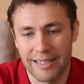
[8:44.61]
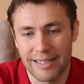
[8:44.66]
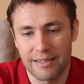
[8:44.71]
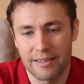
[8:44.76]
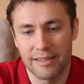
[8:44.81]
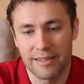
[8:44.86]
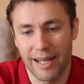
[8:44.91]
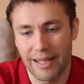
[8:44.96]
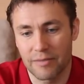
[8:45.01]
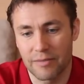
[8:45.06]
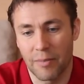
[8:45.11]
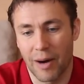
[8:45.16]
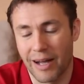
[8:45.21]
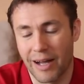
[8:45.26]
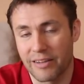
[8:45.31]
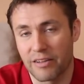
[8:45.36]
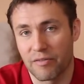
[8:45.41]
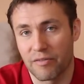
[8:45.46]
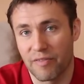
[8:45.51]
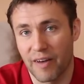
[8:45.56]
It, that
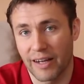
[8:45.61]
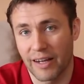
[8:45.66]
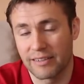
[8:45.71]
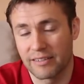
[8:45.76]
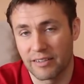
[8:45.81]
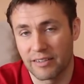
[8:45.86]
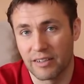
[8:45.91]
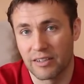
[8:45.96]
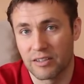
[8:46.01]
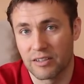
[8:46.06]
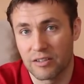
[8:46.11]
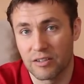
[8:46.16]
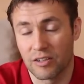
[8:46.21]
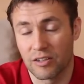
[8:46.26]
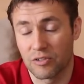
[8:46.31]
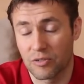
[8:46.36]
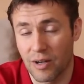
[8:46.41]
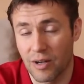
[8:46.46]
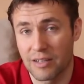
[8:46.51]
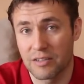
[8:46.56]
might affect uh, the
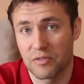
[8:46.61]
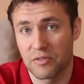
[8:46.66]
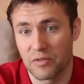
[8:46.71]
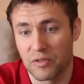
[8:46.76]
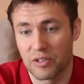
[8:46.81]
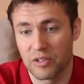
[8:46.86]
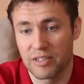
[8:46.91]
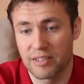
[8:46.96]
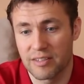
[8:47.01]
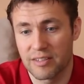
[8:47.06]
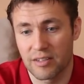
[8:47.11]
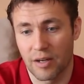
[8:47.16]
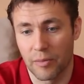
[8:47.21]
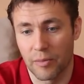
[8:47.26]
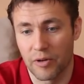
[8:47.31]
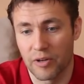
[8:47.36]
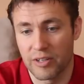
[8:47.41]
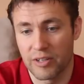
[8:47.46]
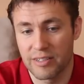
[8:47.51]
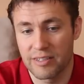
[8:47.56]
transfer this
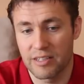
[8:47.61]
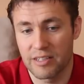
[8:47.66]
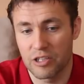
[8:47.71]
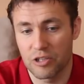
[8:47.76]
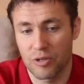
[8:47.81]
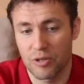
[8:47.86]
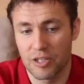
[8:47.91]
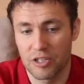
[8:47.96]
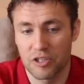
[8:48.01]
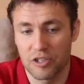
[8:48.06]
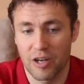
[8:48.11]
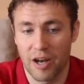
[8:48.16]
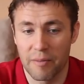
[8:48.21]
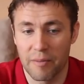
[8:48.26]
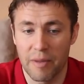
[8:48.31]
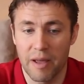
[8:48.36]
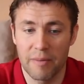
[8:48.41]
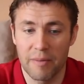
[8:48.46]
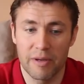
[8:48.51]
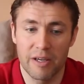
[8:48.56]
summer, this situation,
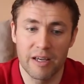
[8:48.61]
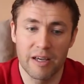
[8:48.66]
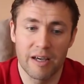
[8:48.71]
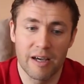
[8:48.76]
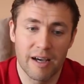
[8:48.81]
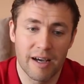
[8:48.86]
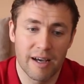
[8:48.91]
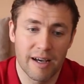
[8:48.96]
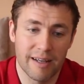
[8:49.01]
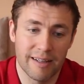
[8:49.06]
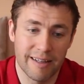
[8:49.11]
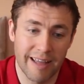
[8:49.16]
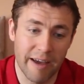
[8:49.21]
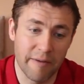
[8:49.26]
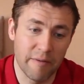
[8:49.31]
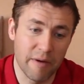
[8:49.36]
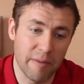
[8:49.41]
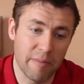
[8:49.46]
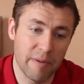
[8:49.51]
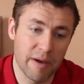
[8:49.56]
and maybe
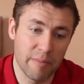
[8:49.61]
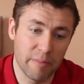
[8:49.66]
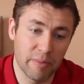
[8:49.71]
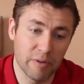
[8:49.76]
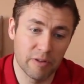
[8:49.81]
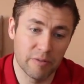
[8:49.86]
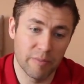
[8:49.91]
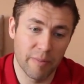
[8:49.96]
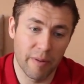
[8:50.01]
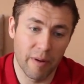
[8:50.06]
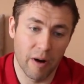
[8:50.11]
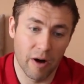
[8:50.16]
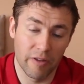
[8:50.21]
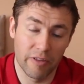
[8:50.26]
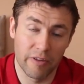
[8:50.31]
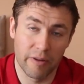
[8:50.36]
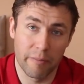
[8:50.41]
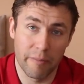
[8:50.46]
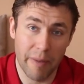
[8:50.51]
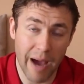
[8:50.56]
they will be put
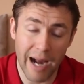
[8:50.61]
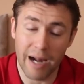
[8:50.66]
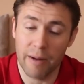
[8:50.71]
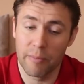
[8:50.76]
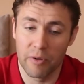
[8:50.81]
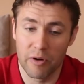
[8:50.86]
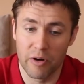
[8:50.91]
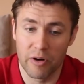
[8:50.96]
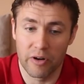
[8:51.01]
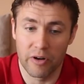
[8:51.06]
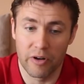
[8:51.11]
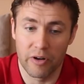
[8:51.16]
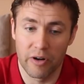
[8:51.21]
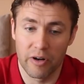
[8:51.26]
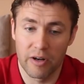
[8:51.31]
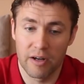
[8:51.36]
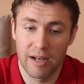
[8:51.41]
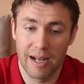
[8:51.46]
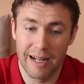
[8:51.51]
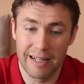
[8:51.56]
on the back
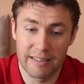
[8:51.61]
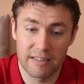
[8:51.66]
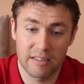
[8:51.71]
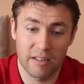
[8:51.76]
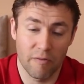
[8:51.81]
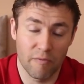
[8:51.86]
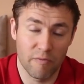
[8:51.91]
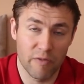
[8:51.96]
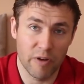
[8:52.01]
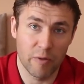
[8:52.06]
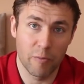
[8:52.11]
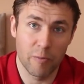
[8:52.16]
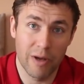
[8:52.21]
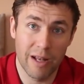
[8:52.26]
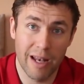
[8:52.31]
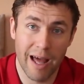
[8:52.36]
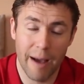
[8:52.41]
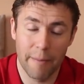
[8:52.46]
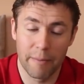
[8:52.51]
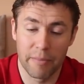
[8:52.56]
burner and something
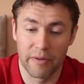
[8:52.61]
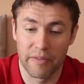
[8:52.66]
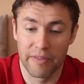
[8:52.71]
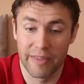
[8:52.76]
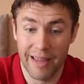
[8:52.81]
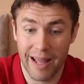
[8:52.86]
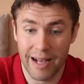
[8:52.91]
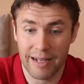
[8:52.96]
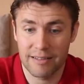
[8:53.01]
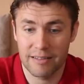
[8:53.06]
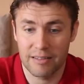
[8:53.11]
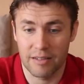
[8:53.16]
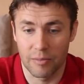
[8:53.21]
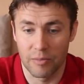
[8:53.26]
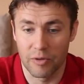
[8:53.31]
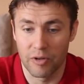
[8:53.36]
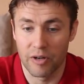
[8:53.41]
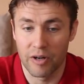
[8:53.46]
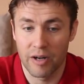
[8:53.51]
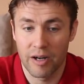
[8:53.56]
will happen next
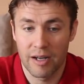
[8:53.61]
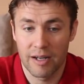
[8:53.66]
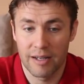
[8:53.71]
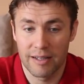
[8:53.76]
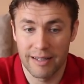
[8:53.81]
summer.